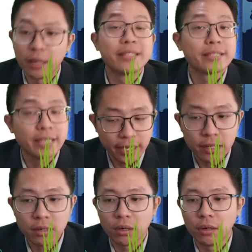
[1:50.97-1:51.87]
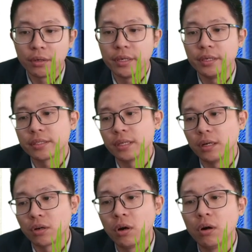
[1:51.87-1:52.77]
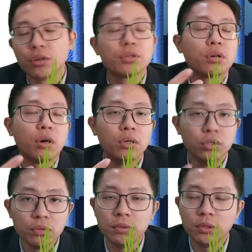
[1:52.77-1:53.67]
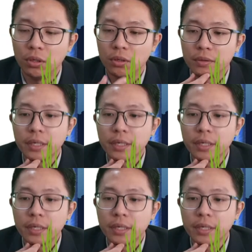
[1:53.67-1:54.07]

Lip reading: Second law is also called loop law.